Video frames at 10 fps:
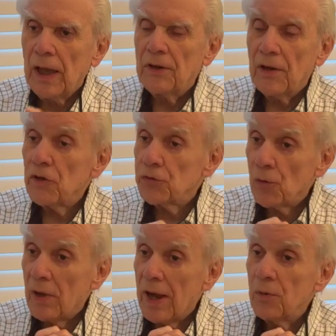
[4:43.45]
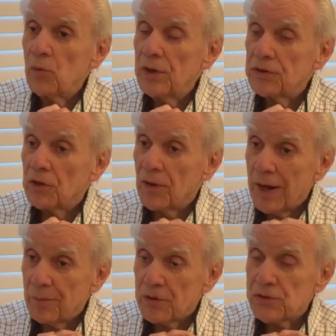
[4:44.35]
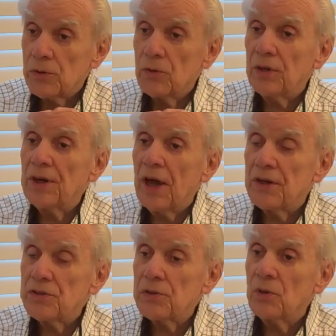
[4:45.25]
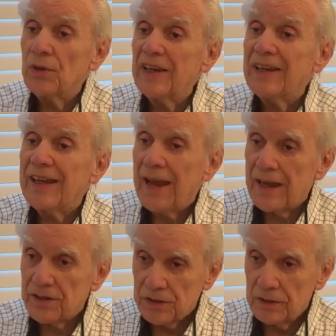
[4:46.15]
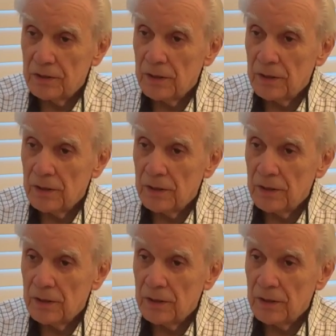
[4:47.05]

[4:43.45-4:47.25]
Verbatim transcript: And then, so I went to grammar school and high school in Canton,